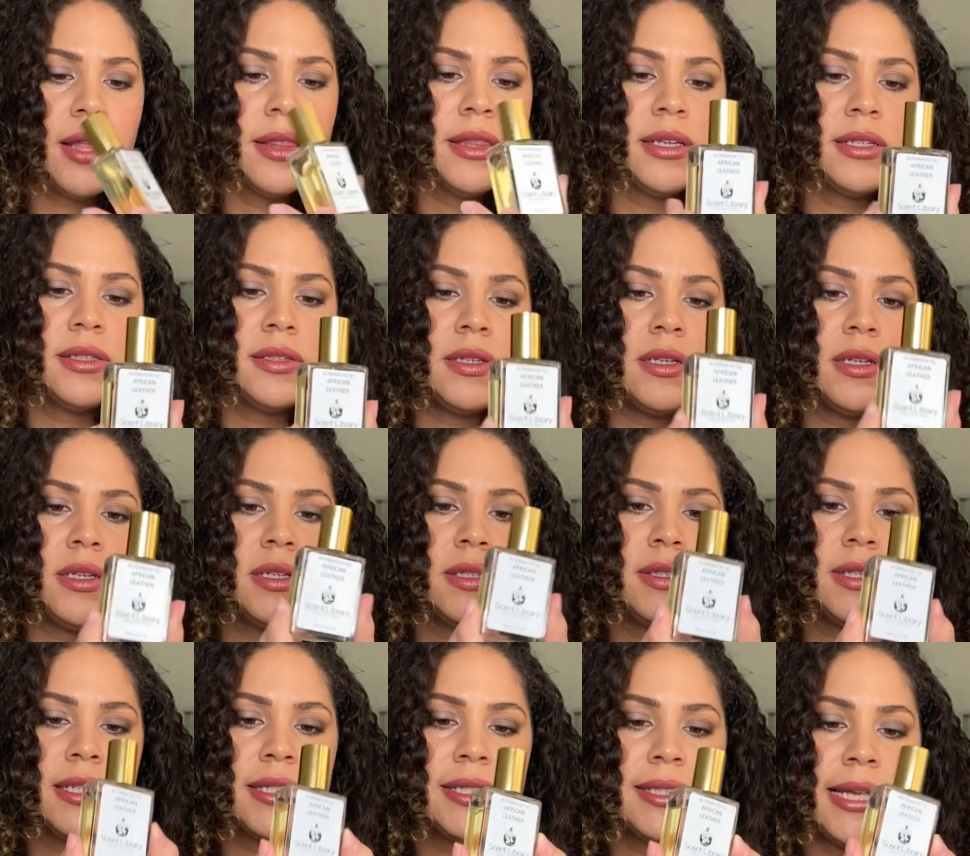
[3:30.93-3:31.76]
This
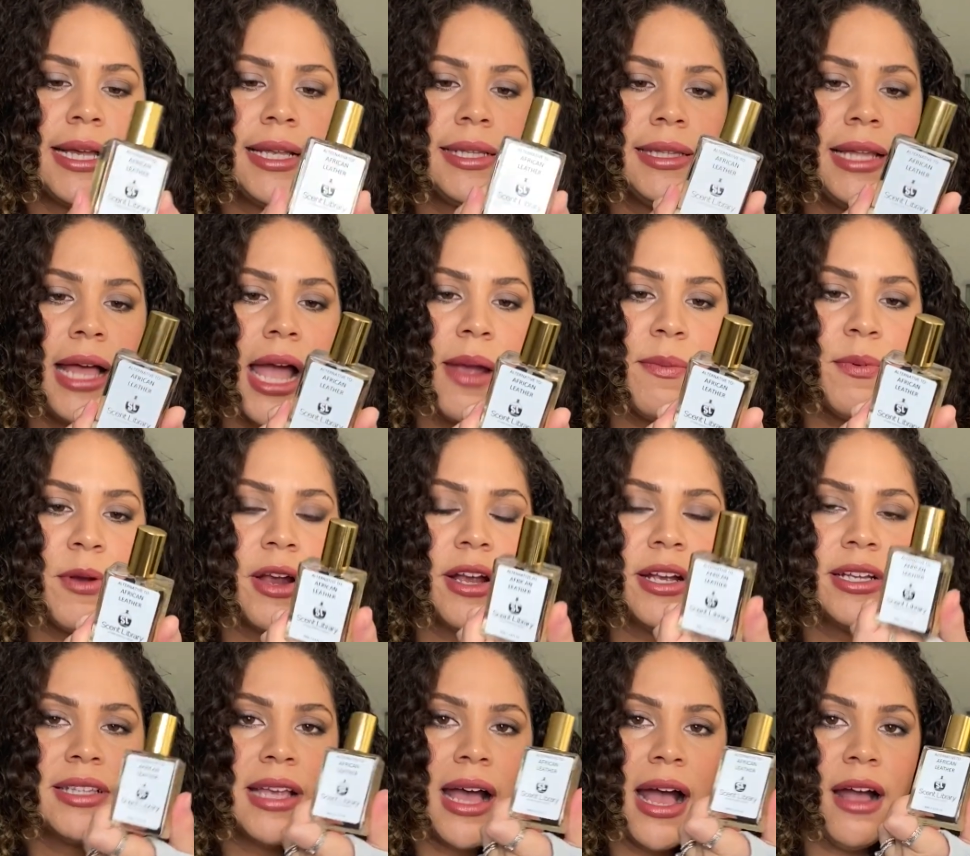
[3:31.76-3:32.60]
is Scent
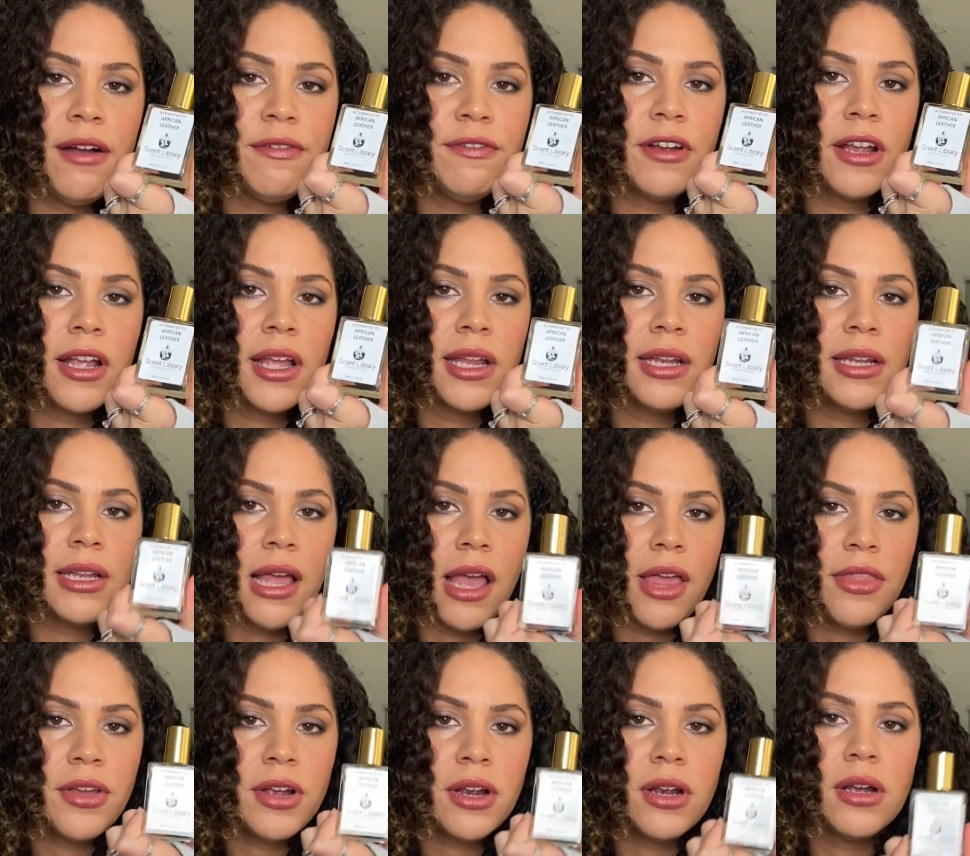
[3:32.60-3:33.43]
Library's African
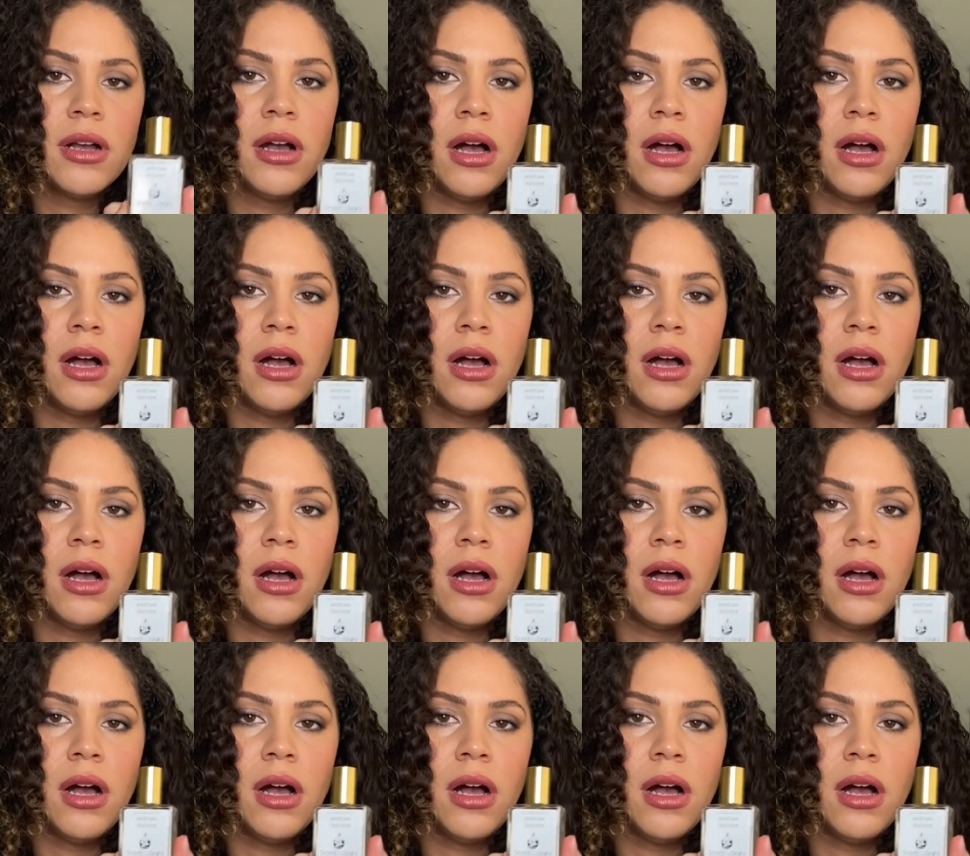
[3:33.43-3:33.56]
Leather,